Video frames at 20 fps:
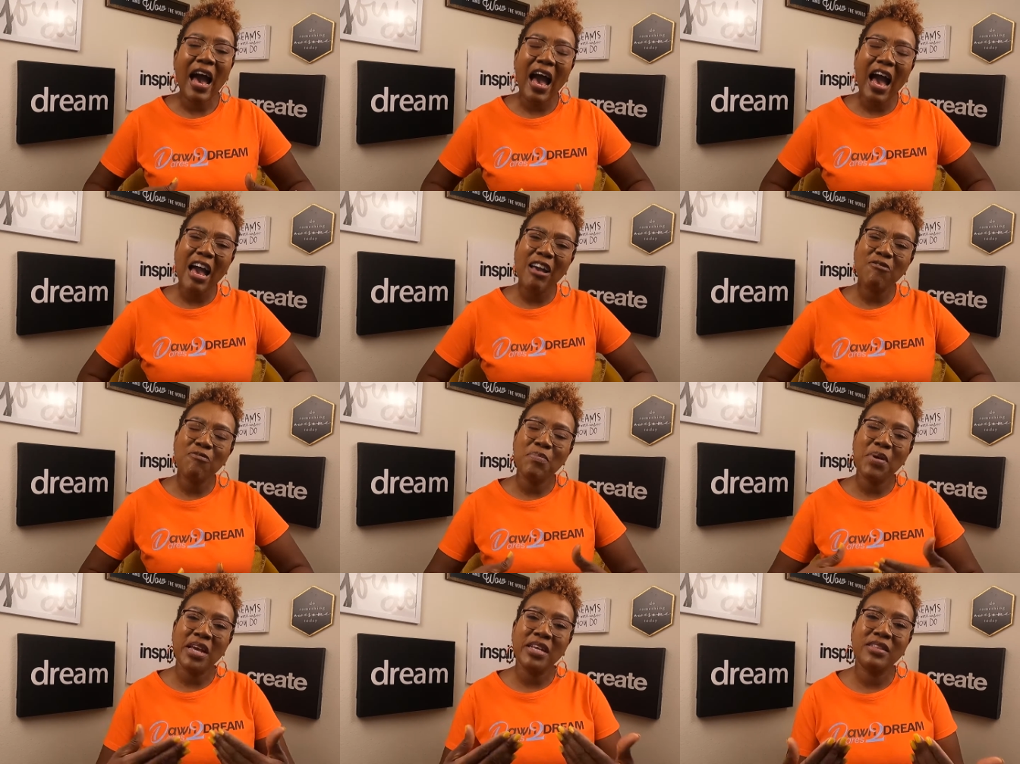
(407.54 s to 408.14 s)

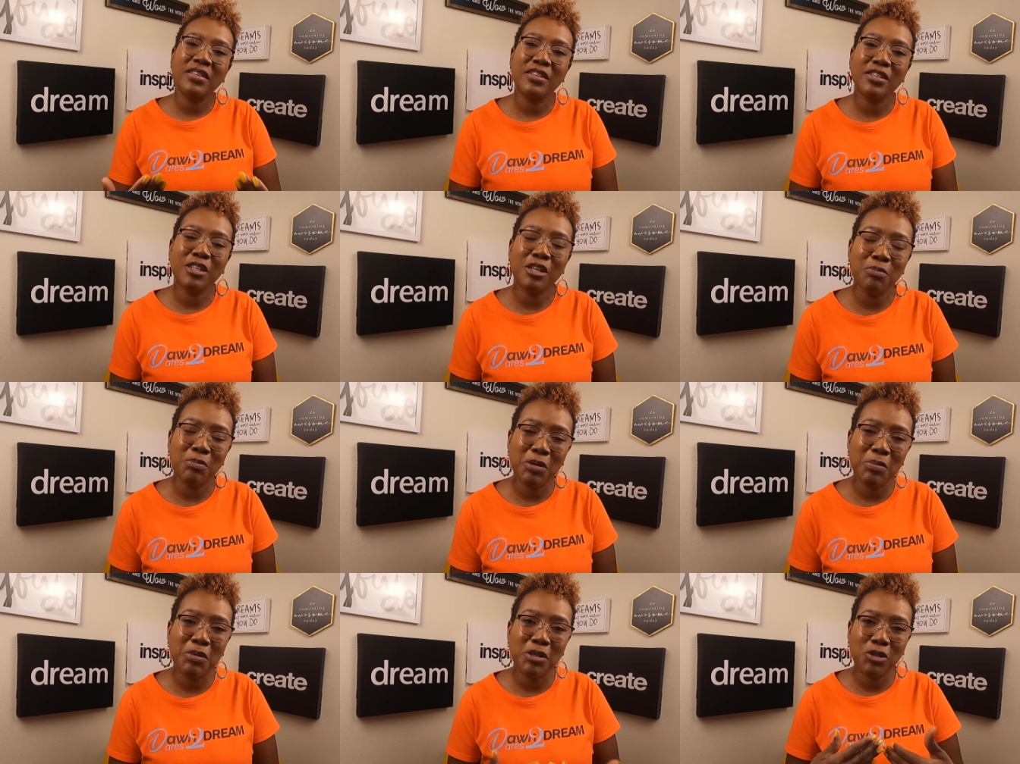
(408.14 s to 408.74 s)
I've made this
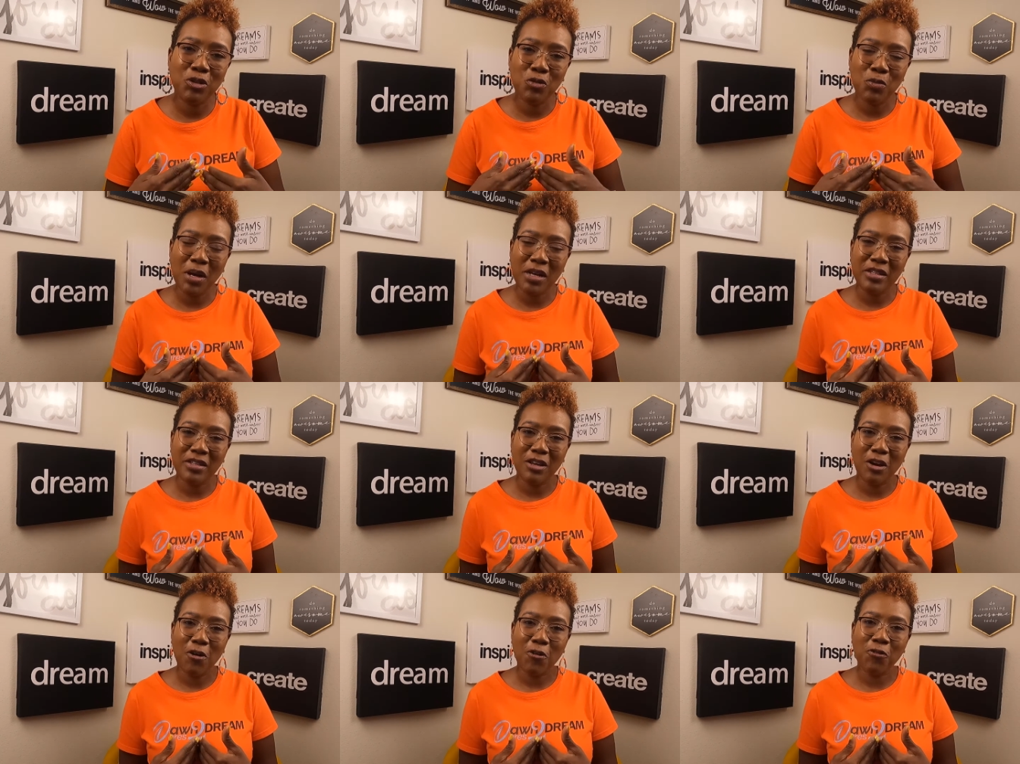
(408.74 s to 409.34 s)
commitment to
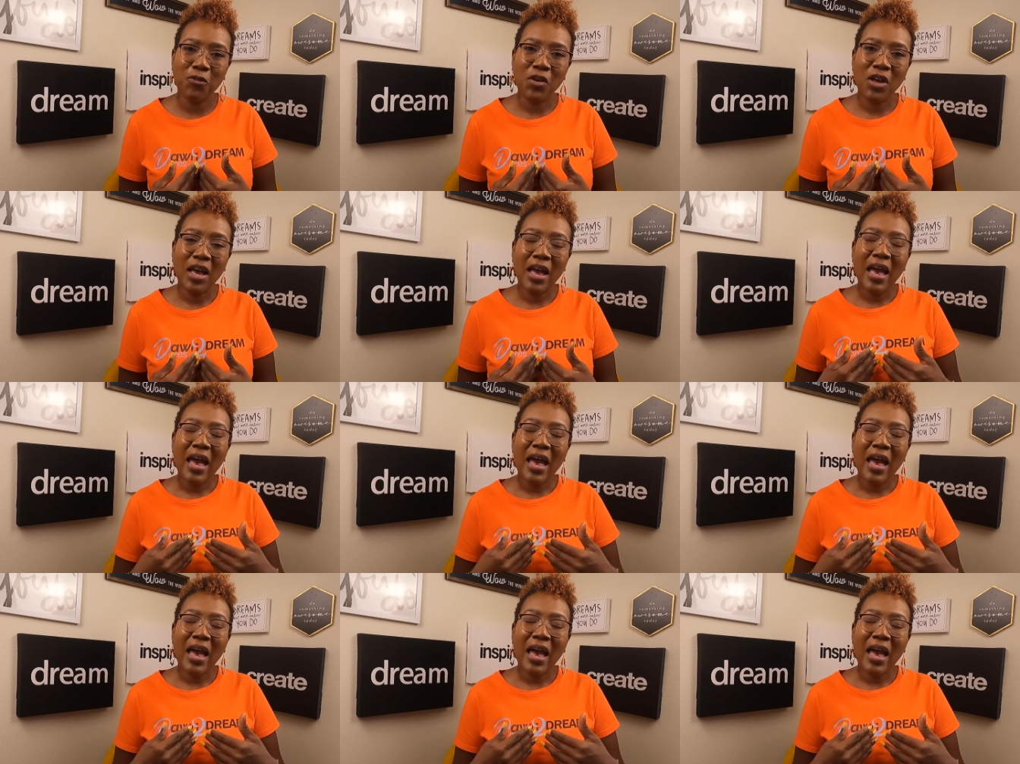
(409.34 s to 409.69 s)
myself,